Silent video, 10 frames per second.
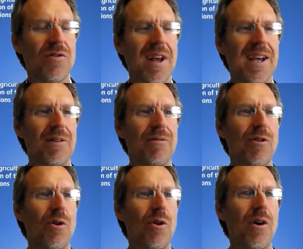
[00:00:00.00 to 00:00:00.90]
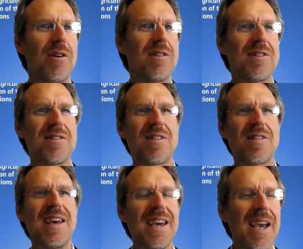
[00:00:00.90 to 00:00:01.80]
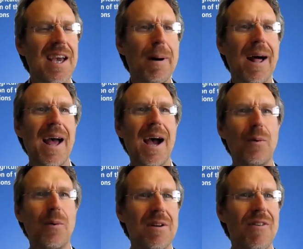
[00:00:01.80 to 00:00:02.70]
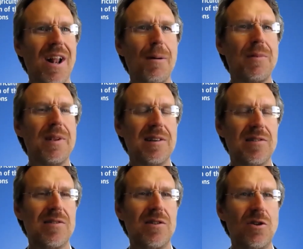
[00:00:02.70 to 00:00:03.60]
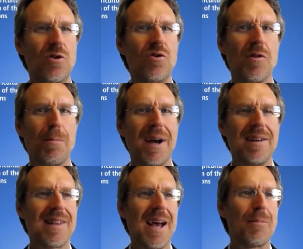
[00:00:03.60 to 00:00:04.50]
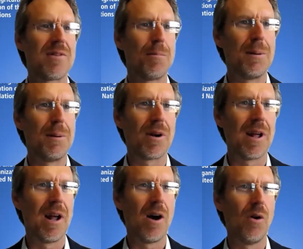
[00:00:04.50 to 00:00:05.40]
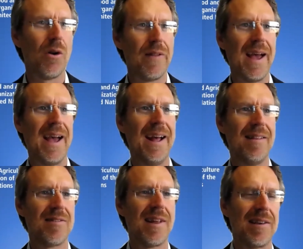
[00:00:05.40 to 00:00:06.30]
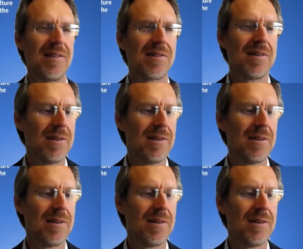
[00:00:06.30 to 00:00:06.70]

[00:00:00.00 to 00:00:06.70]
you've taken for thinking about how we develop these user-based apps that people are going to hold in their hands. Thanks.